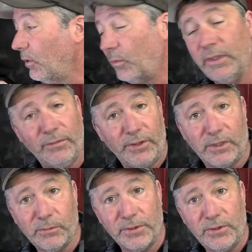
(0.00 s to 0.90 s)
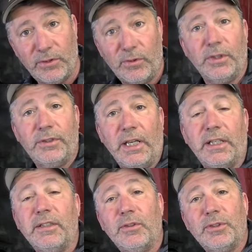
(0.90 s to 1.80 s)
when the vehicle was new,
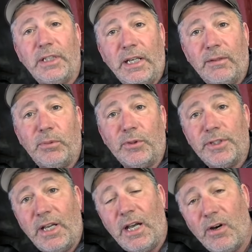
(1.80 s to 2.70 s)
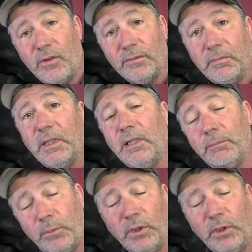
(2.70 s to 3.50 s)
taking those cam bolts out and